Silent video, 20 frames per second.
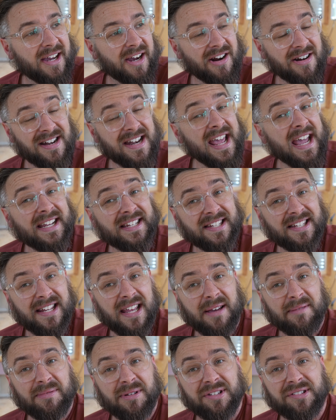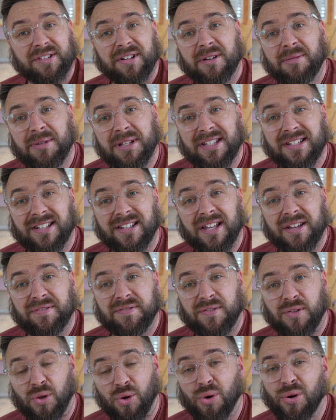Our next step is going to be to lay
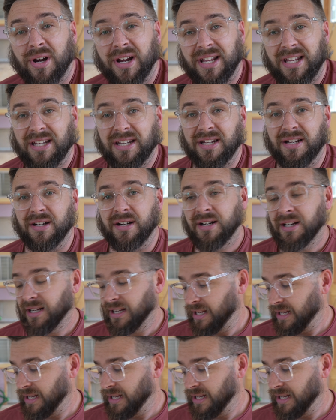flooring in here.